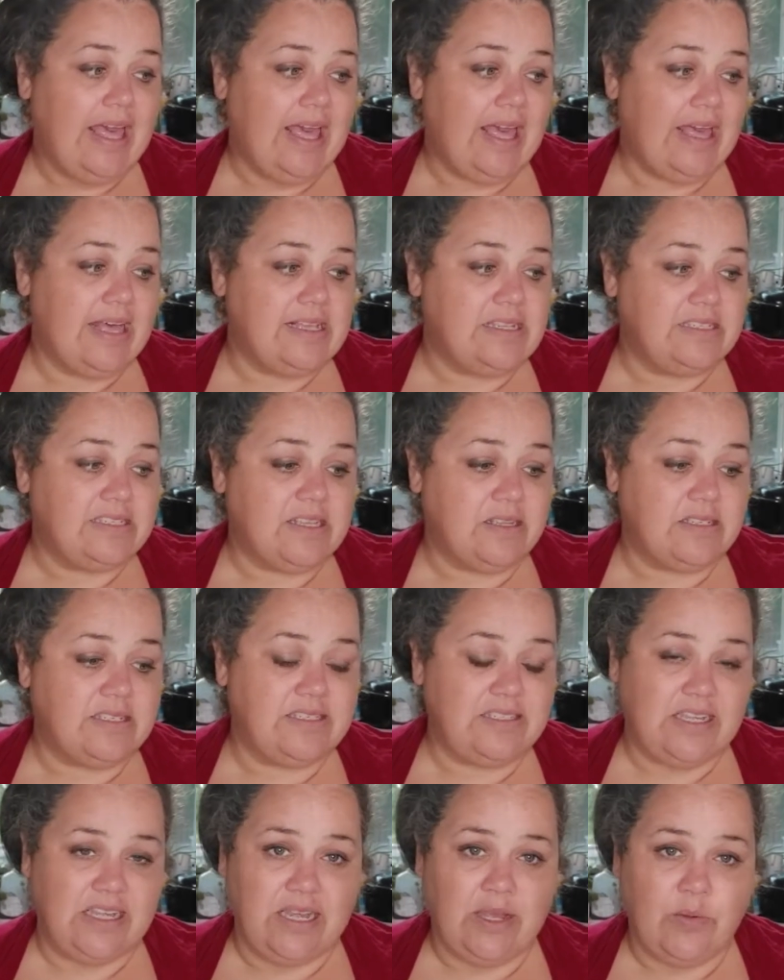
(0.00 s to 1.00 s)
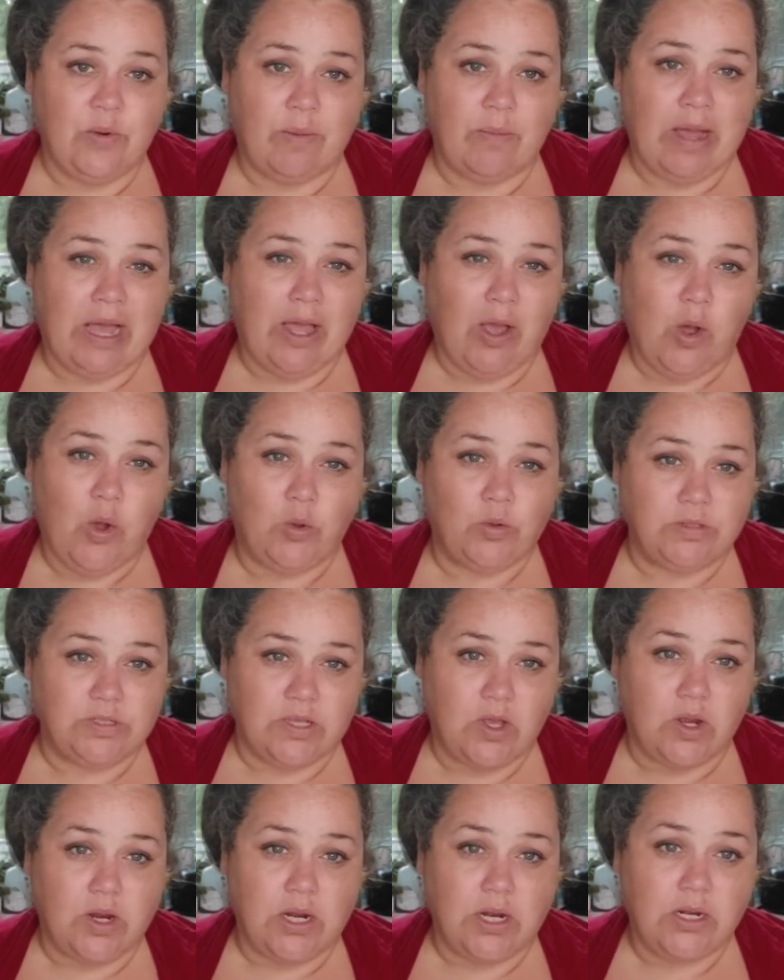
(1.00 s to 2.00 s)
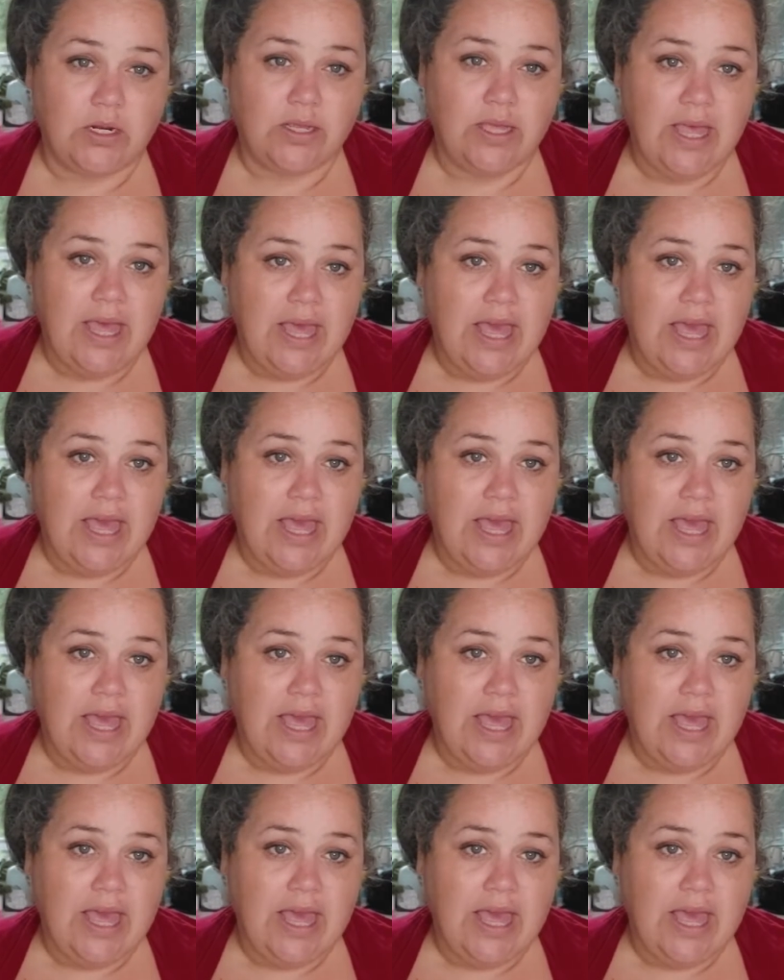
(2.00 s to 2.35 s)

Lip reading: is seeing where my holes are